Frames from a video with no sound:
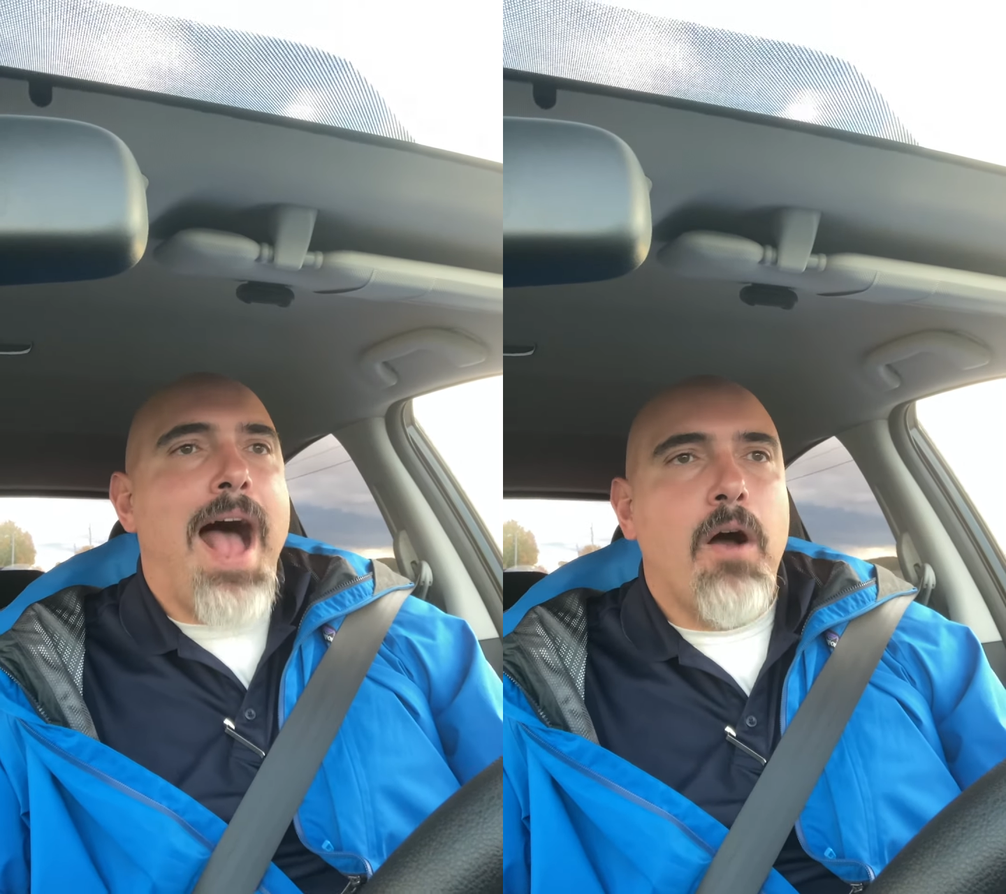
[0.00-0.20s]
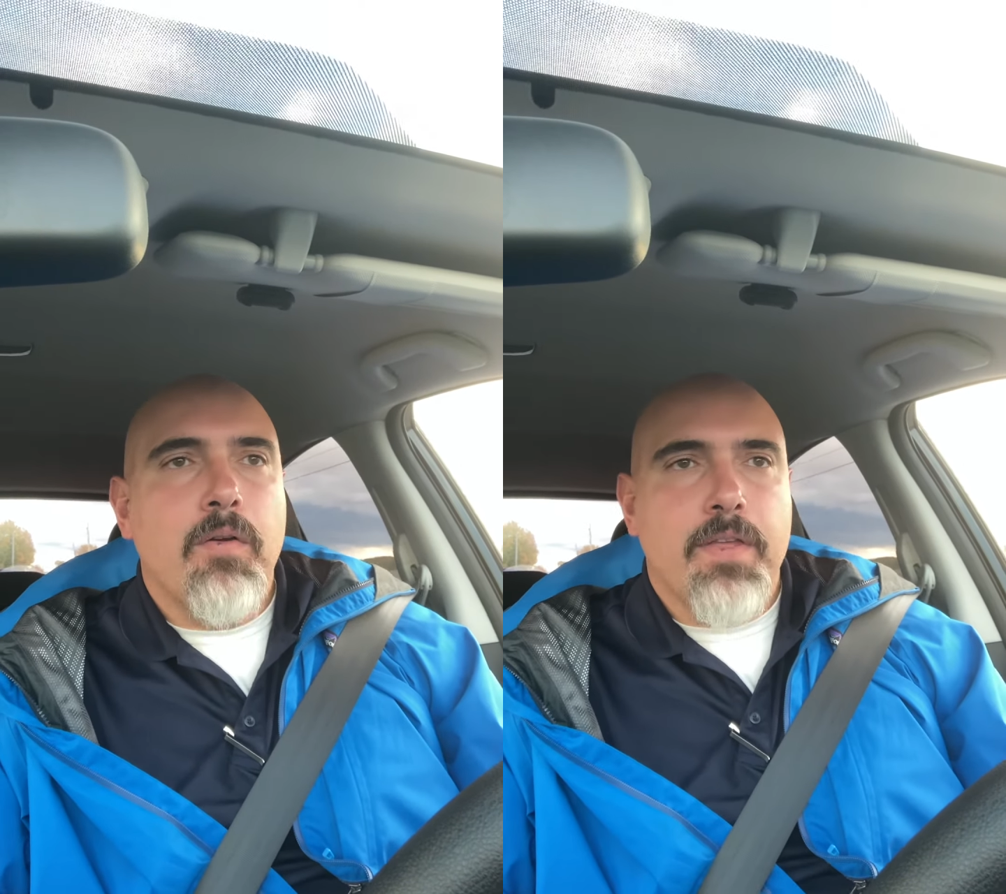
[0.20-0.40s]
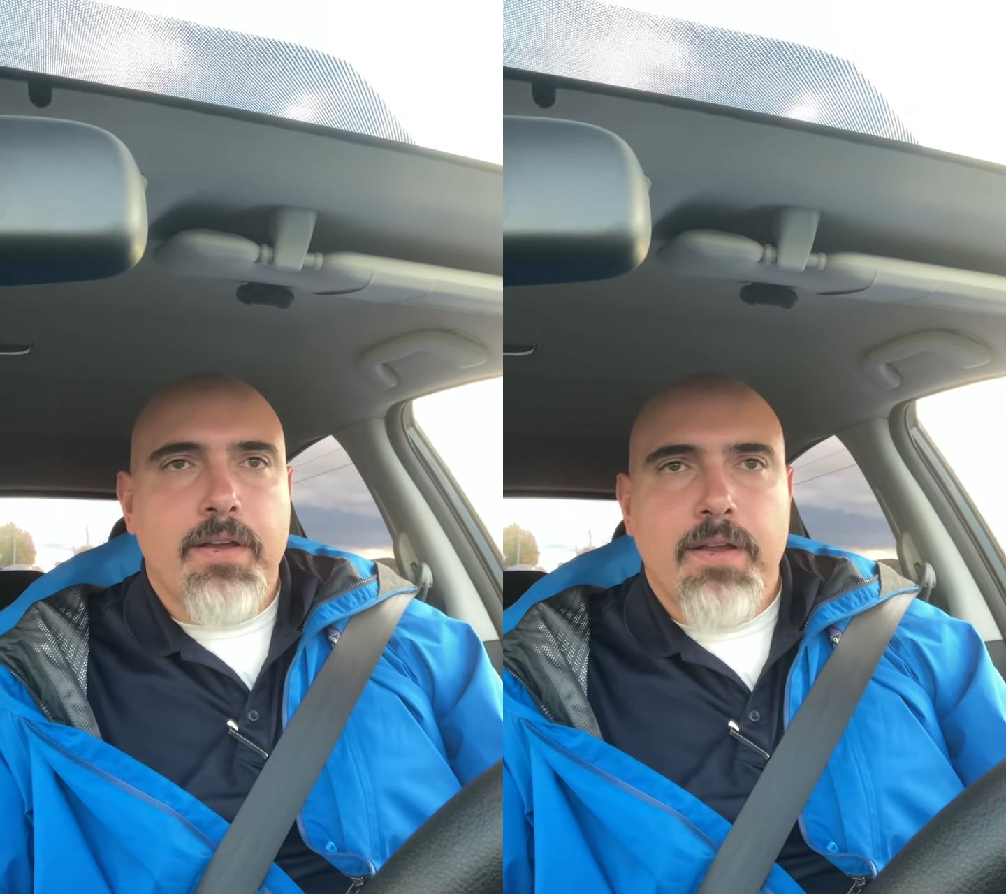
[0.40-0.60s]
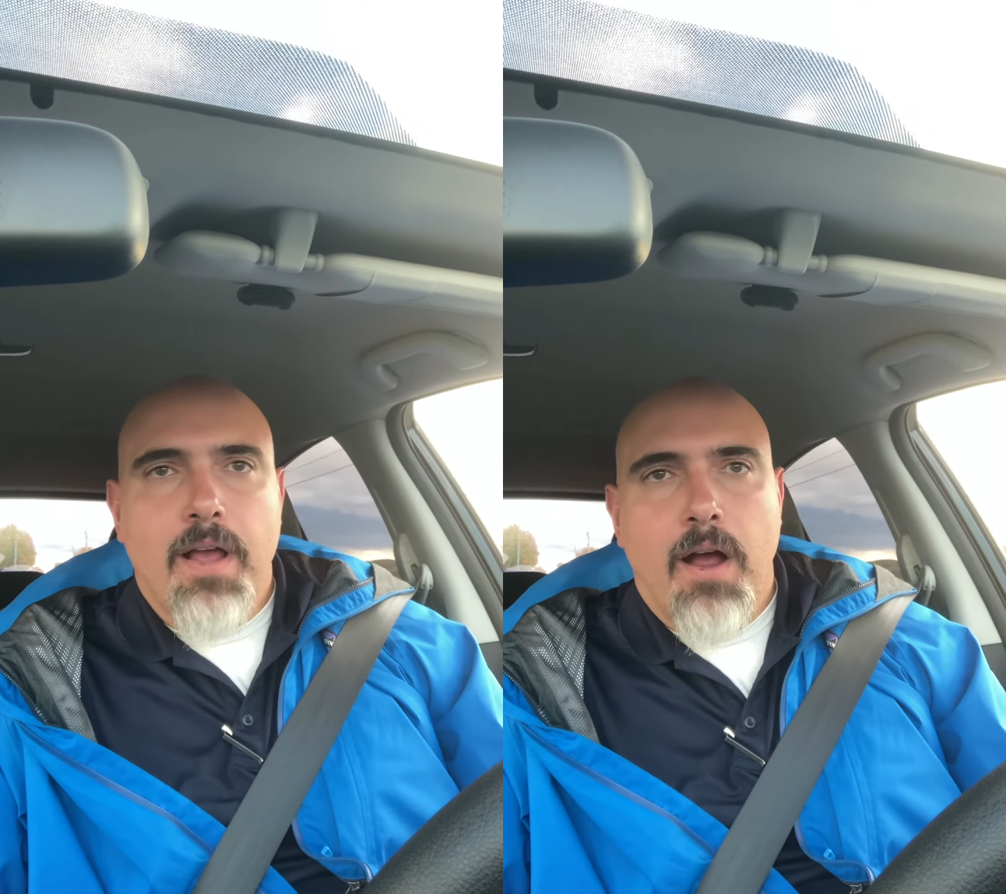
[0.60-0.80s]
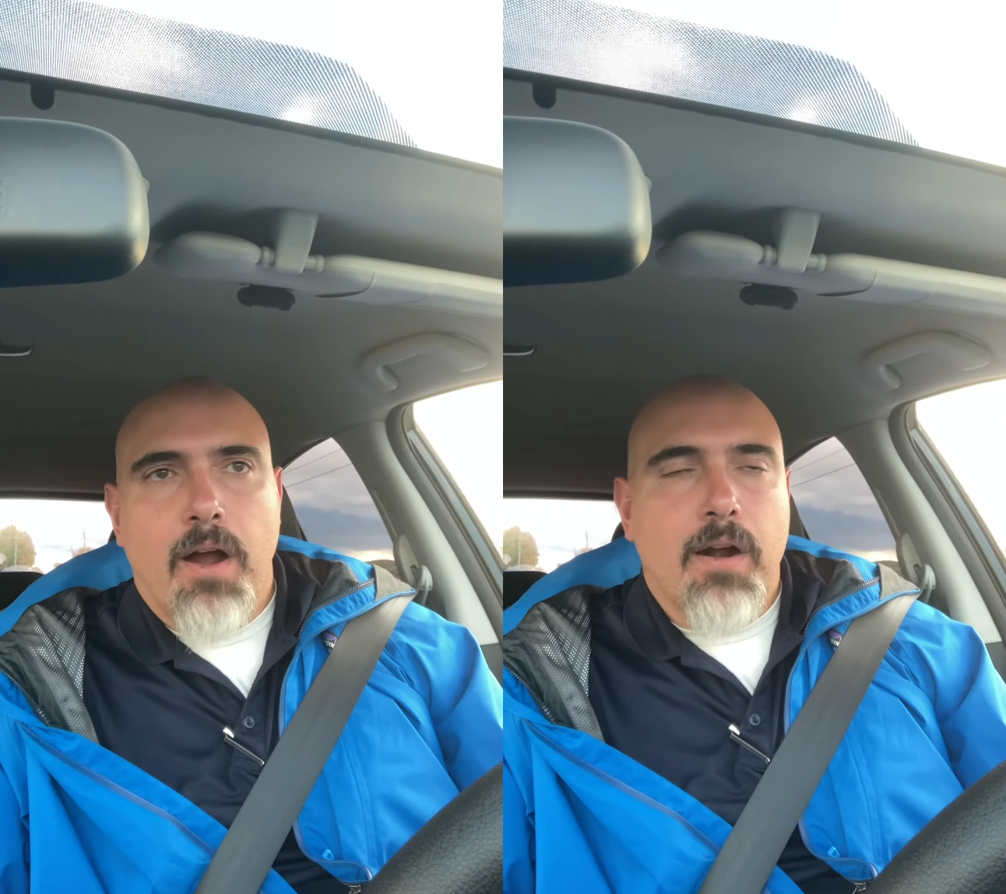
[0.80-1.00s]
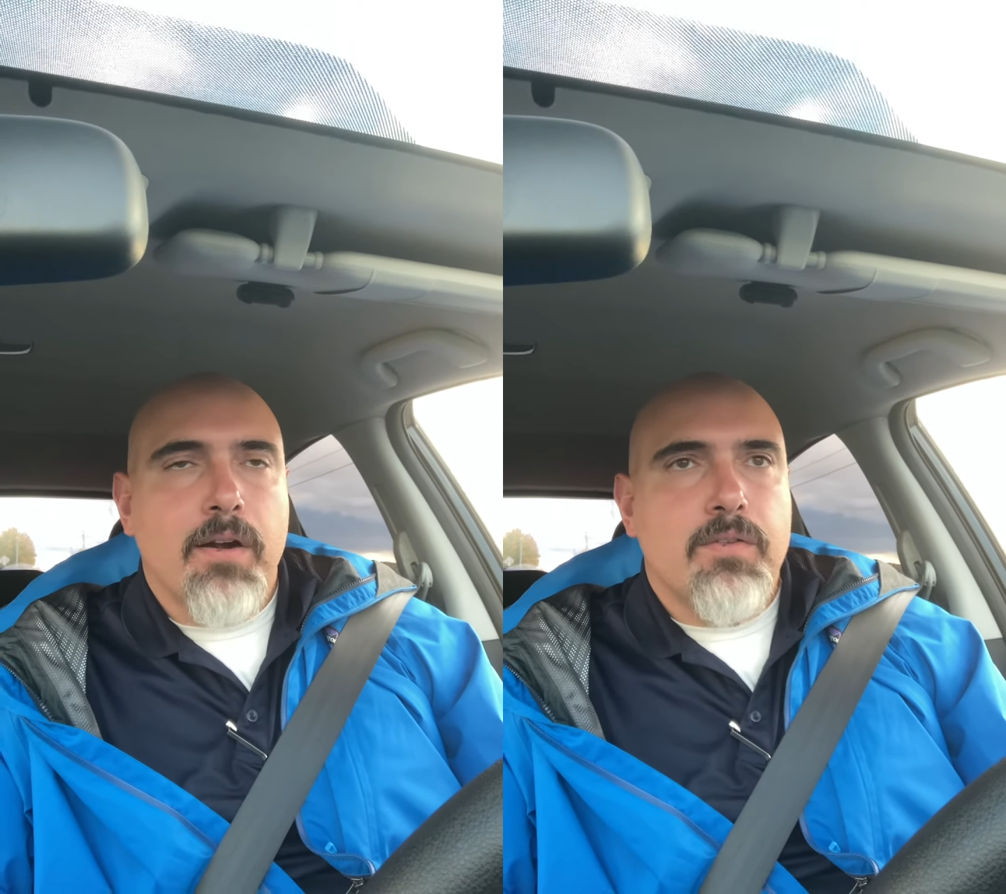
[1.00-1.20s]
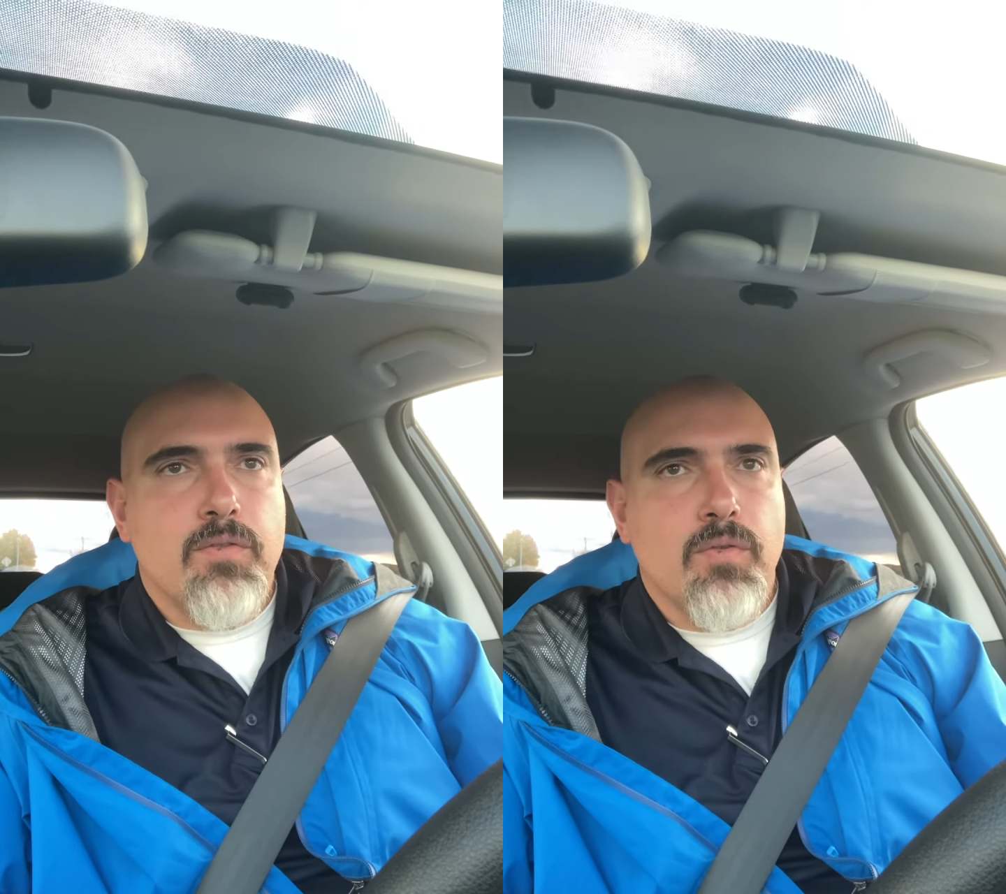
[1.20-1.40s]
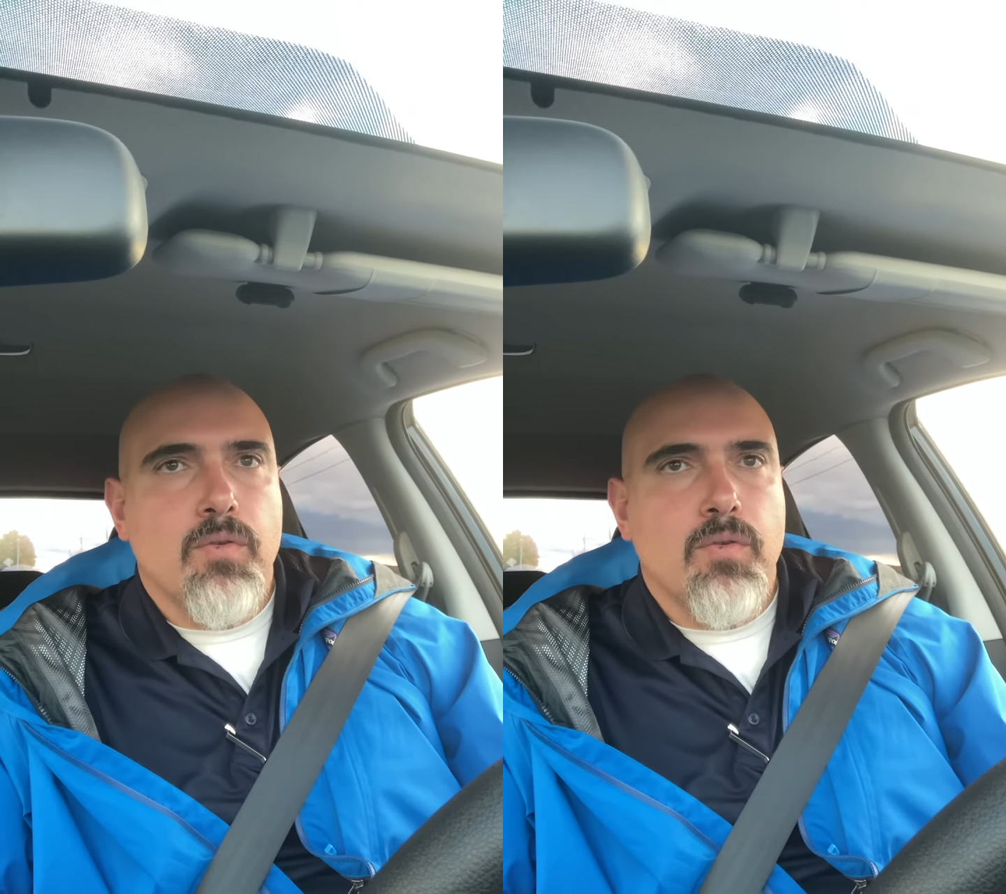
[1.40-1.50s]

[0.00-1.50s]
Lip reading: how they are to